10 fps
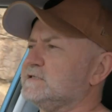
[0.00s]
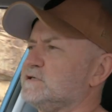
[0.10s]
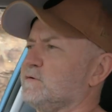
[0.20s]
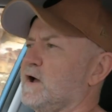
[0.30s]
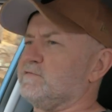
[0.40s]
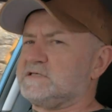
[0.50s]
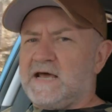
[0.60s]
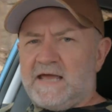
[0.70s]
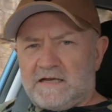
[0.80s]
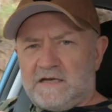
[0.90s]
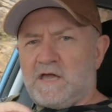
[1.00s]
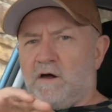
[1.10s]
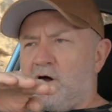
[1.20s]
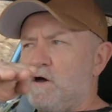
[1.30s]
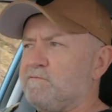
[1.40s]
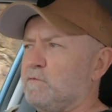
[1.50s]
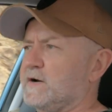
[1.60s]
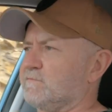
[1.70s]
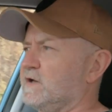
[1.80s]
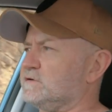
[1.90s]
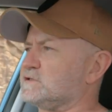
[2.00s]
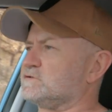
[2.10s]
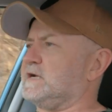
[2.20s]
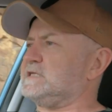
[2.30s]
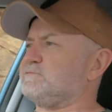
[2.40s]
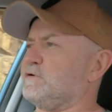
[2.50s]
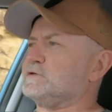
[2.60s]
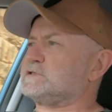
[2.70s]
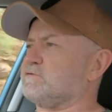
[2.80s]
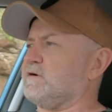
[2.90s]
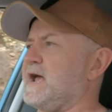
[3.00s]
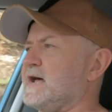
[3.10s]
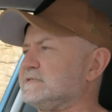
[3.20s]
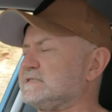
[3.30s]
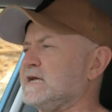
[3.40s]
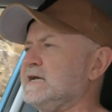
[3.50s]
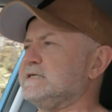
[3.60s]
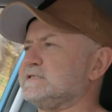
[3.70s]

to overtake, and you go over one of those transverse crowns,